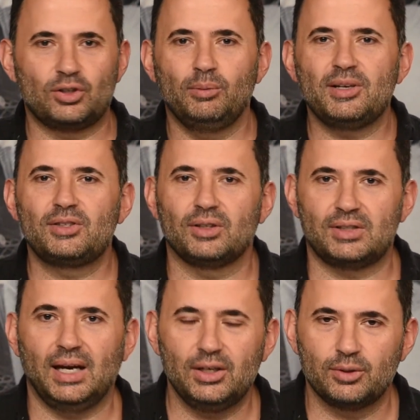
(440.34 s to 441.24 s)
almost not
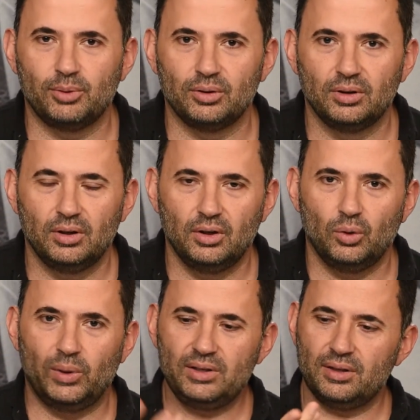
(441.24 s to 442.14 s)
tangible.
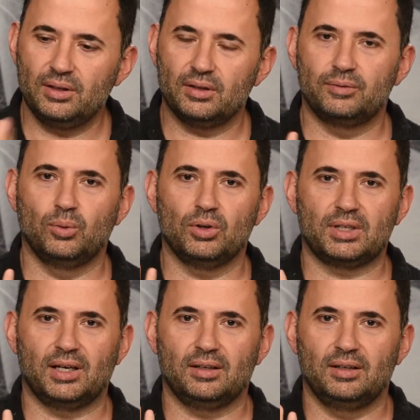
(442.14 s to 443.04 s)
When you think of
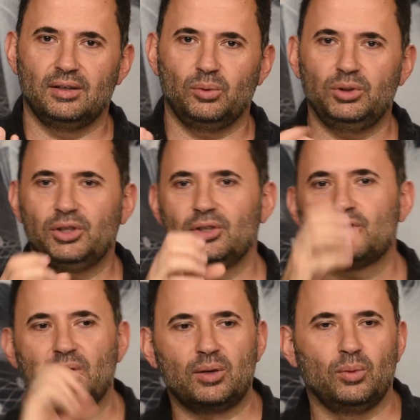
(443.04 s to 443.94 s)
water, well, you can
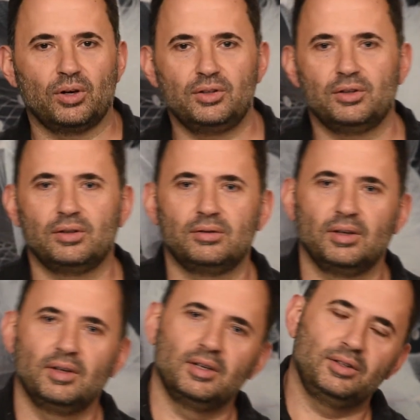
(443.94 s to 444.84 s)
drink water, you can